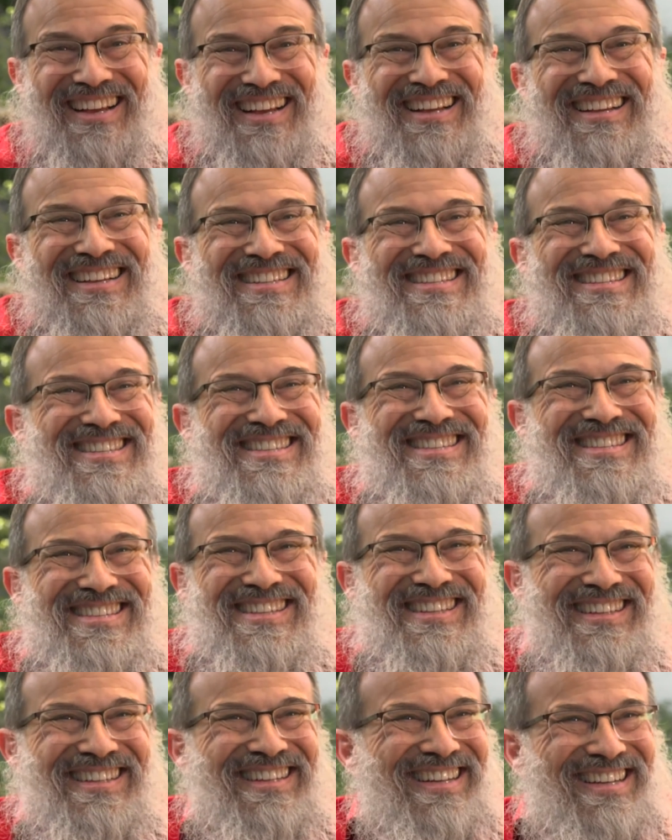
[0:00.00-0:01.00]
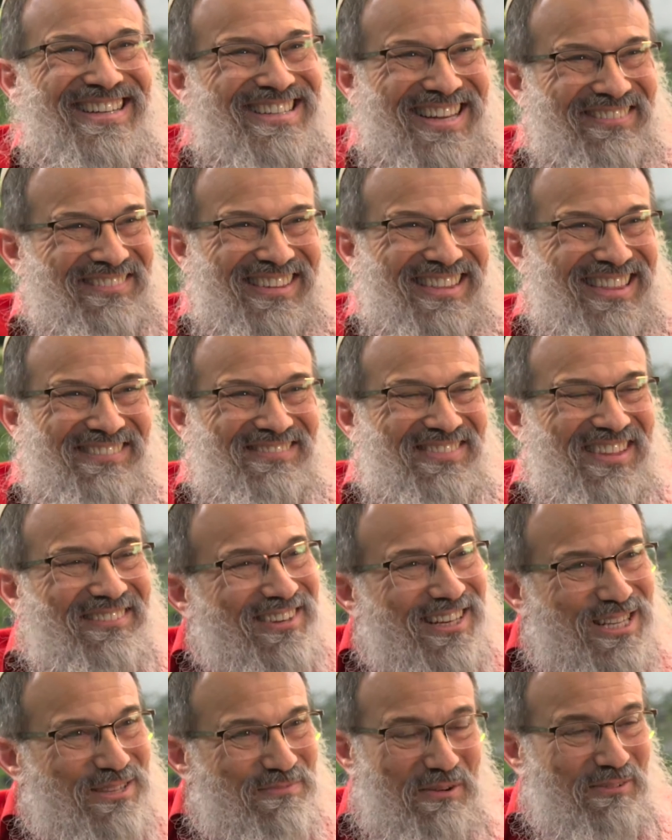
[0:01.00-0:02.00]
It's something they've never
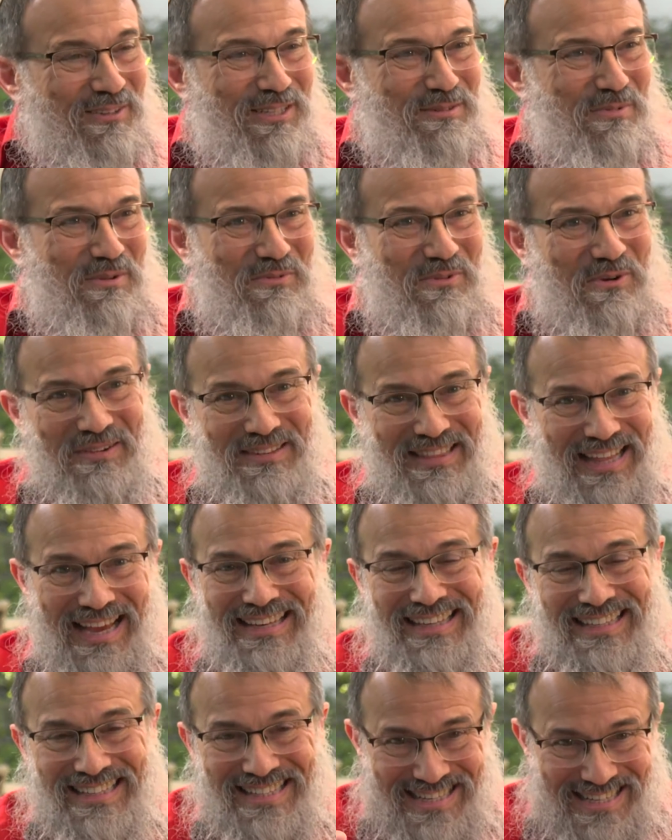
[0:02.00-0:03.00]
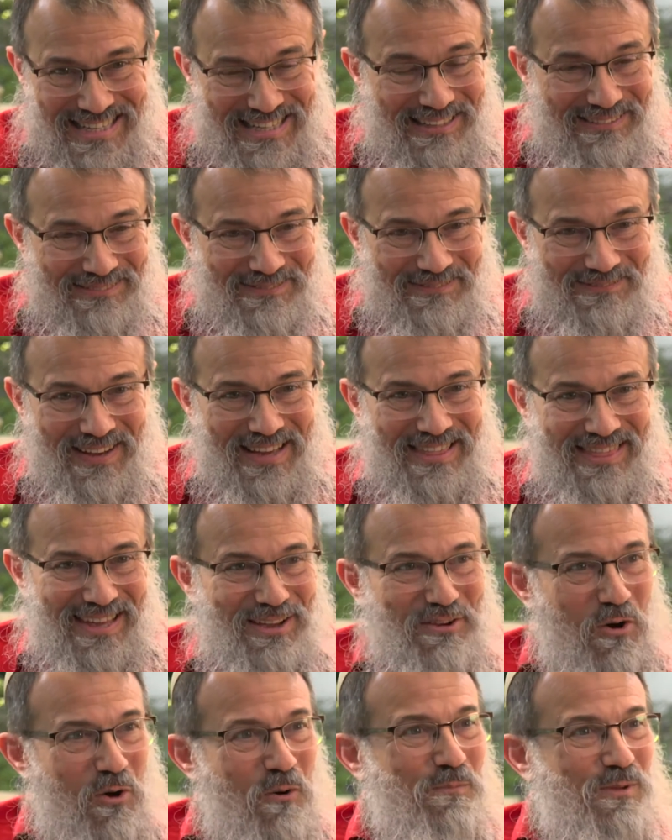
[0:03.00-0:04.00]
experienced before, and that itself, I
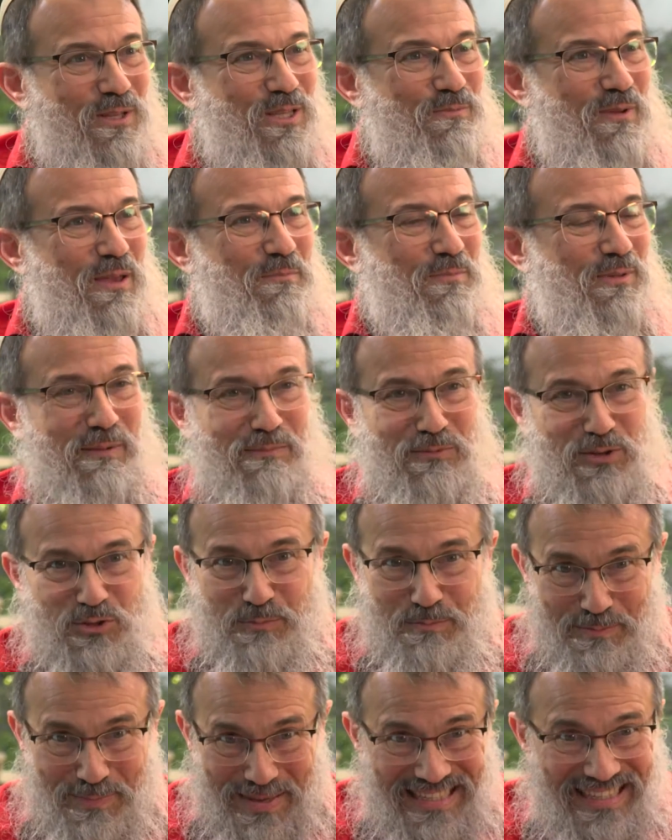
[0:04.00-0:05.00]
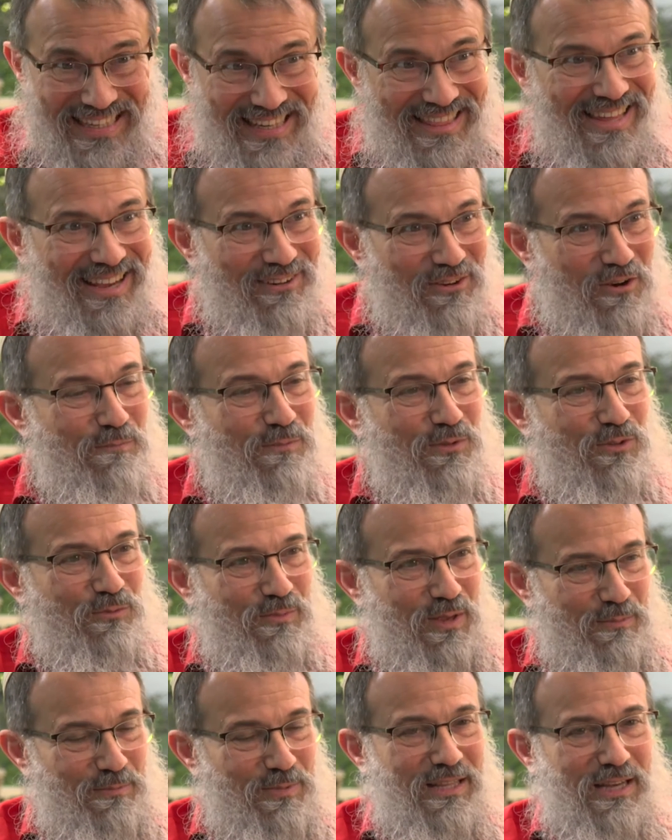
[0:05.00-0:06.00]
think, opens people up. Just being there opens
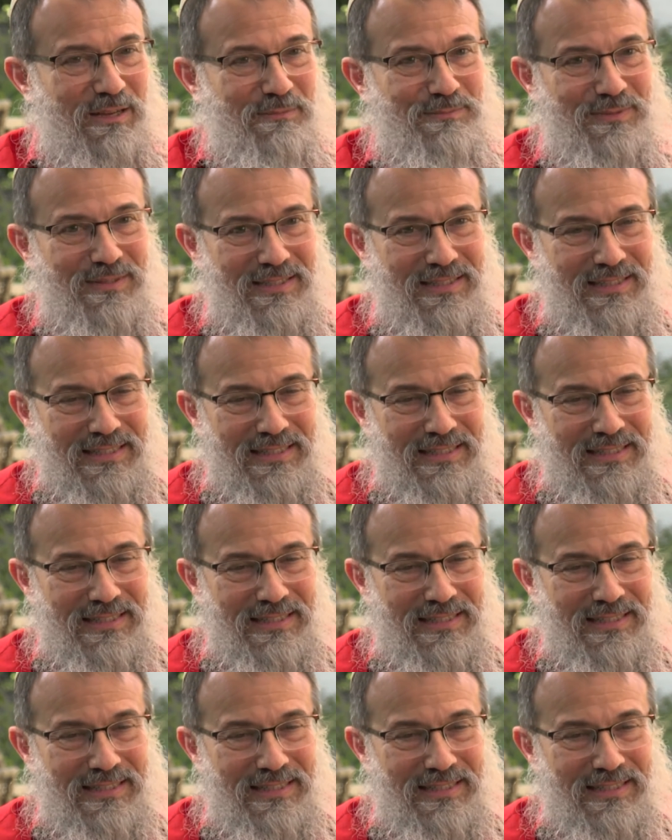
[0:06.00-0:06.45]
people up.